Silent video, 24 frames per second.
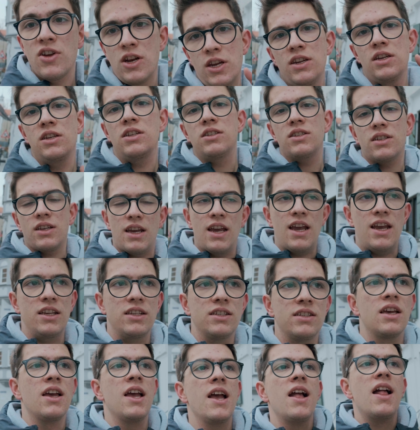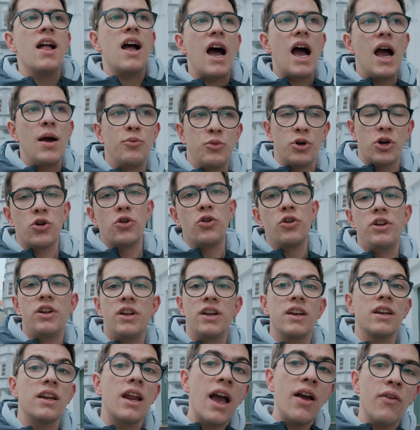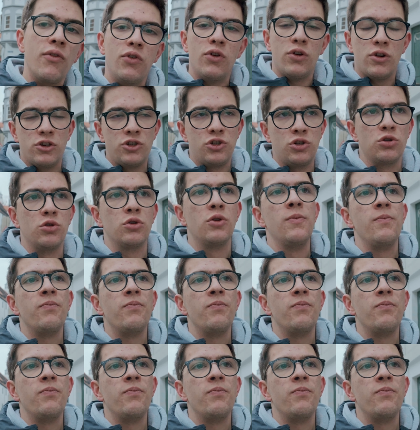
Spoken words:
in this case I'm recording f-log2